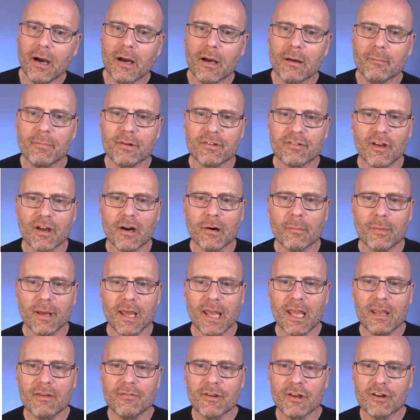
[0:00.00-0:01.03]
Bizarre
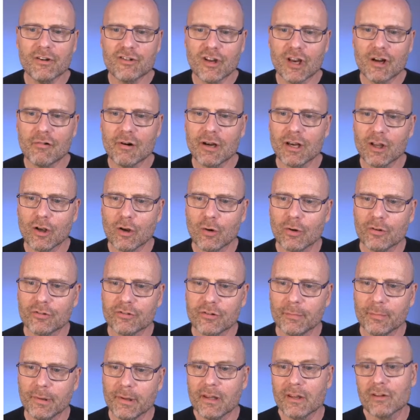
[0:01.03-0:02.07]
behavior generating calls
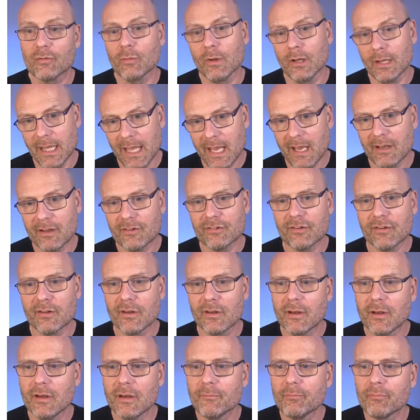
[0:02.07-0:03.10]
to police? Well, yes.
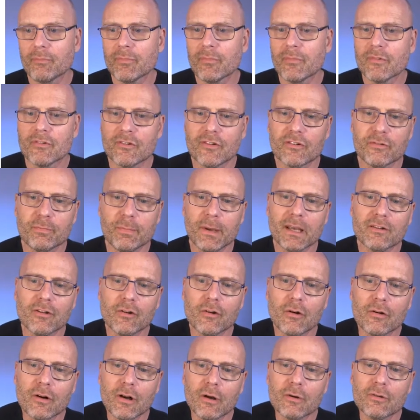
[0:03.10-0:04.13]

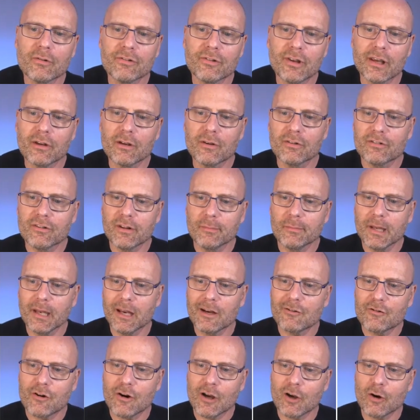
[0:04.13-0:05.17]
Suspected or known
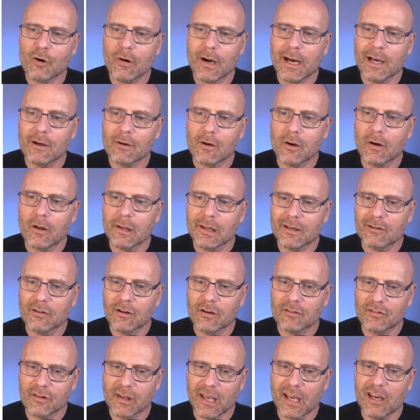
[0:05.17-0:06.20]
psychostimulant, drug, or alcohol
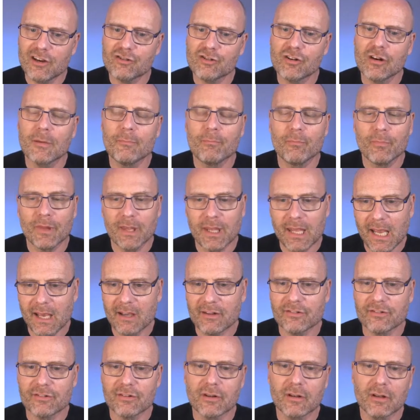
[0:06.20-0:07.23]
intoxication?
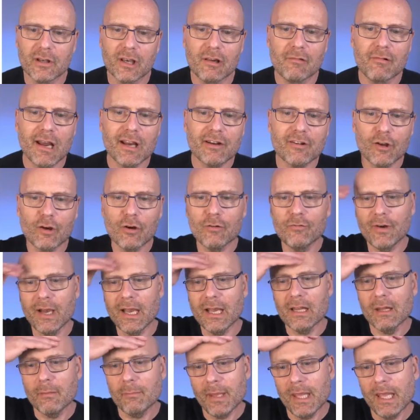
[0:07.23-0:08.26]
Yes. Erratic or
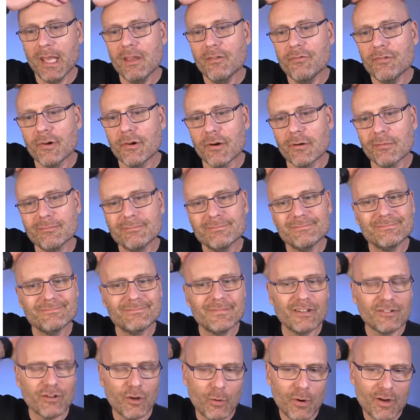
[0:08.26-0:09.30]
violent behavior?
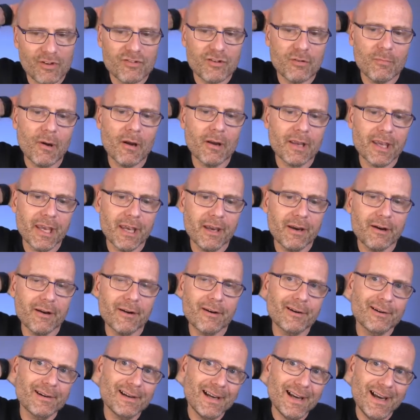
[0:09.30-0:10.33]
There's a question mark
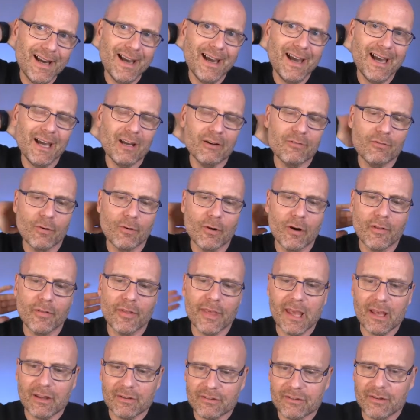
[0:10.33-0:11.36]
here. I'd fall on the
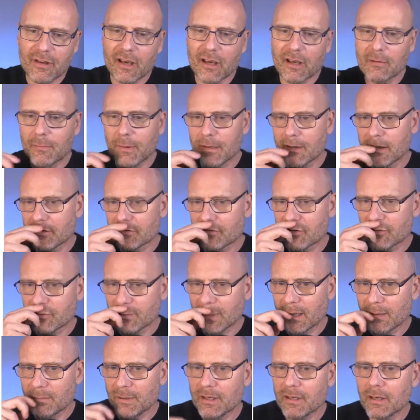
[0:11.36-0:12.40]
yes side, but that's just
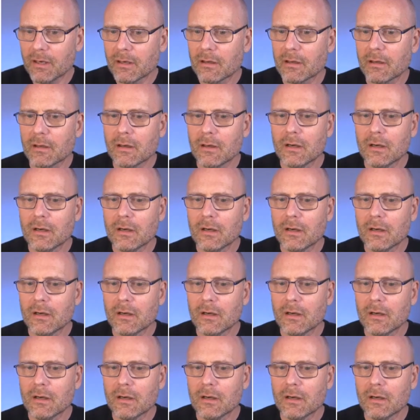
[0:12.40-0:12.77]
my opinion.